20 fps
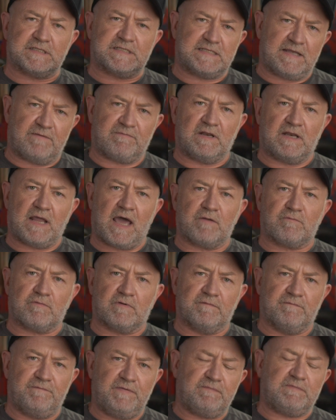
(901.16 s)
to
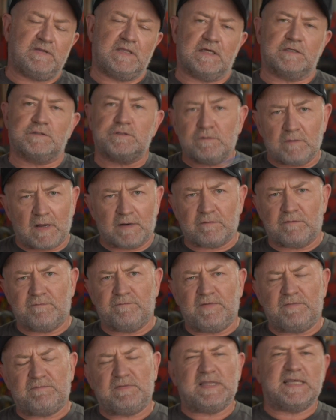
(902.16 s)
750, then
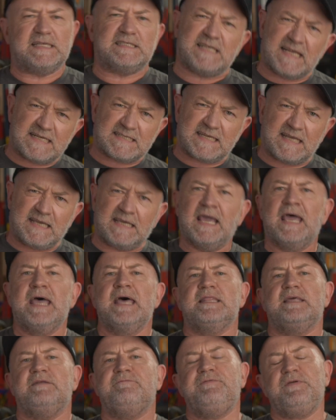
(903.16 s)
250, then 60,
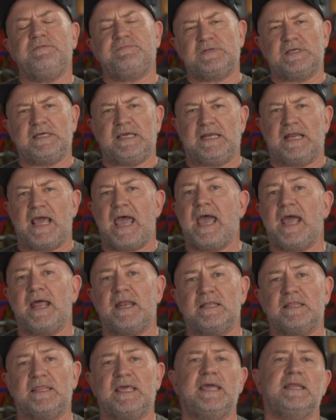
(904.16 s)
then 15,
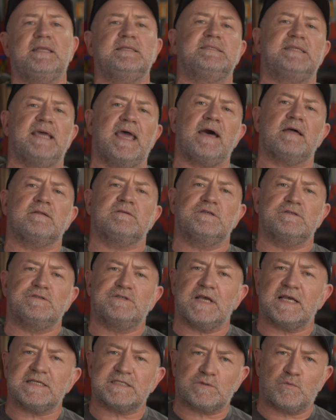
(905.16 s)
and then down to
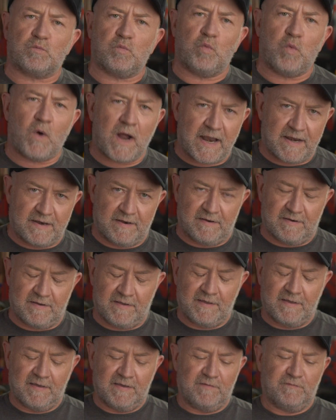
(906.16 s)
just 1.
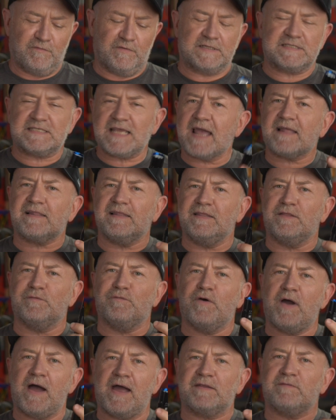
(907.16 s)
For exactly the
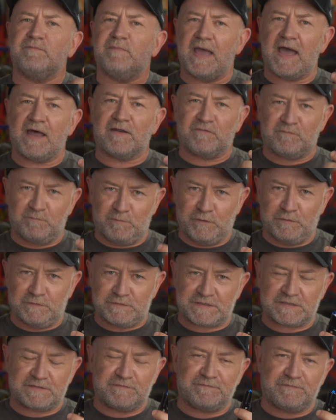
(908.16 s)
right amount of
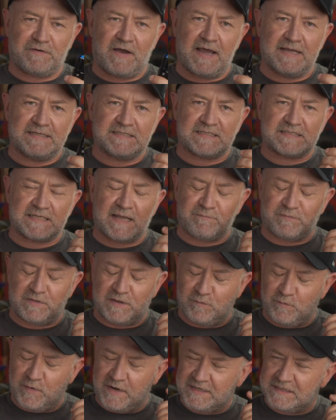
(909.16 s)
boost to find
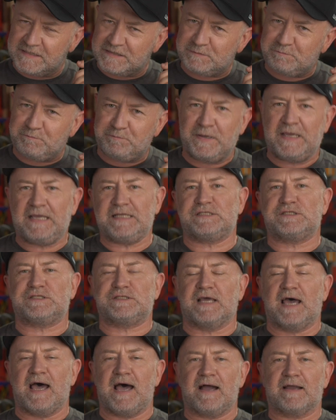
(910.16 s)
something when it's pitch
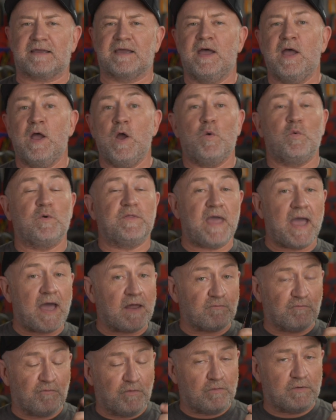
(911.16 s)
dark
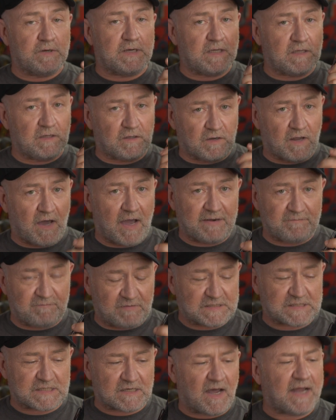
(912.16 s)
without ruining your night
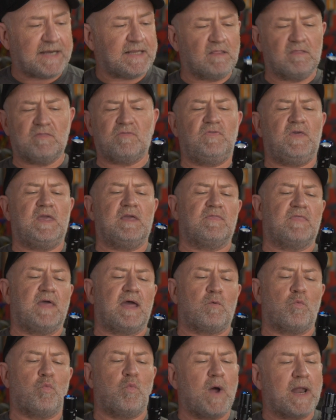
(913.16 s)
vision. I didn't think
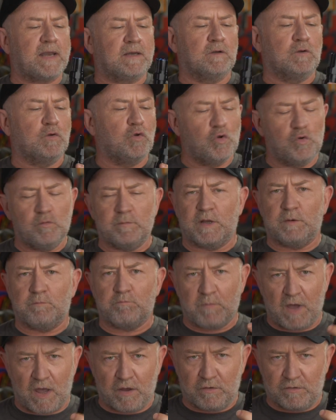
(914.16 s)
that 1 lumen
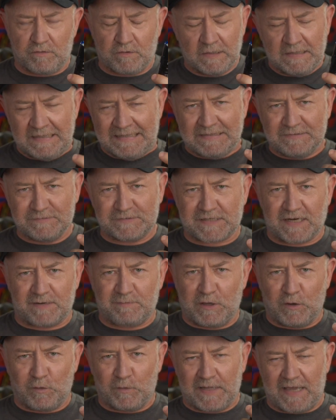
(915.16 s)
mode was going
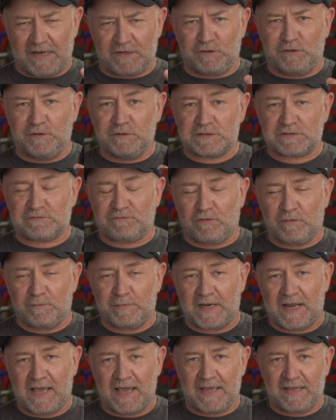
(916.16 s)
to be all that useful,
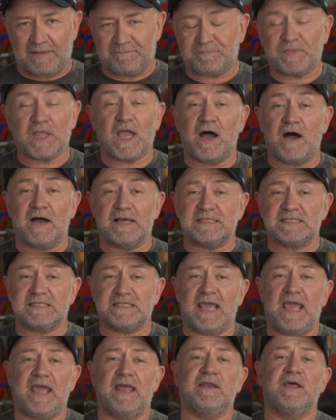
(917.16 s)
but hey, I
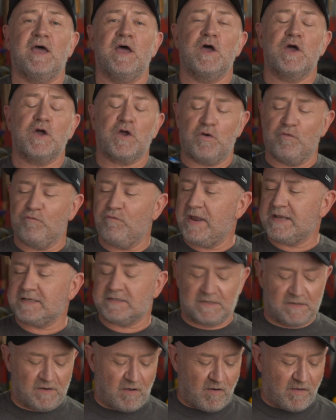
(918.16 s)
stand
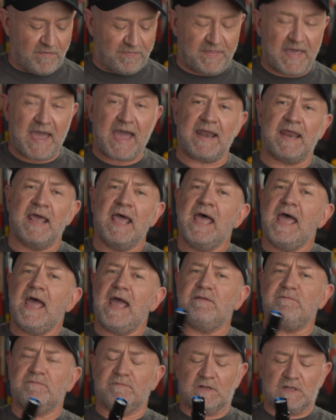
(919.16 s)
corrected on that.
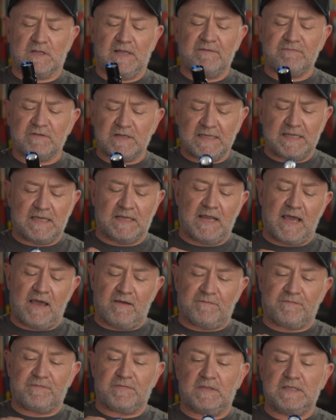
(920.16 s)
And cleverly
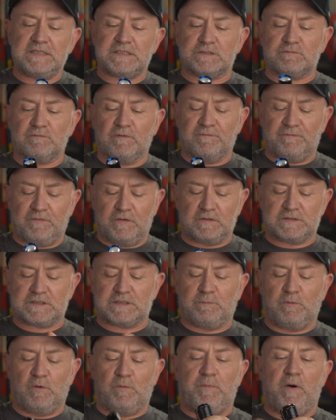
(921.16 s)
enough, this
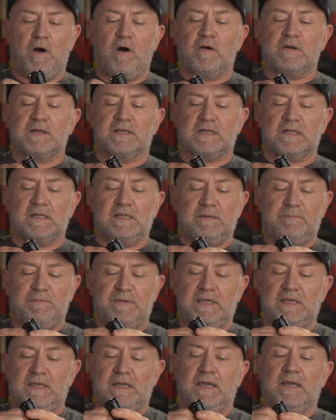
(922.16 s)
reversible pocket clip
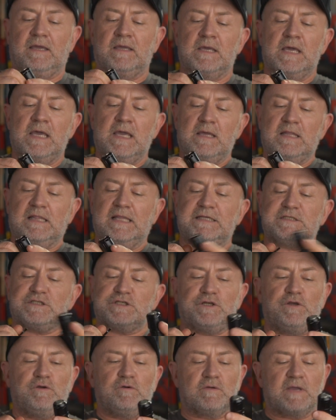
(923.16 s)
here
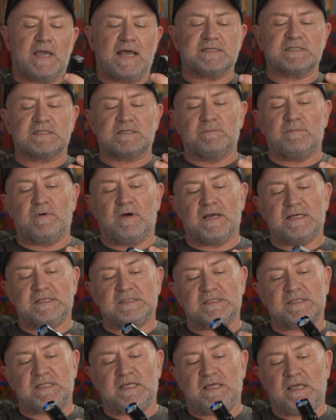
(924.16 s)
lets you
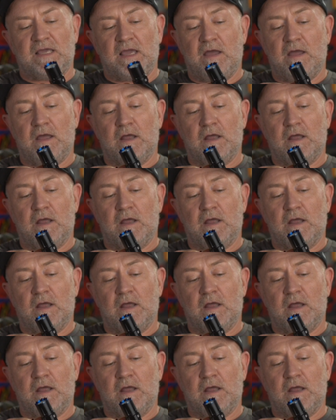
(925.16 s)
customize the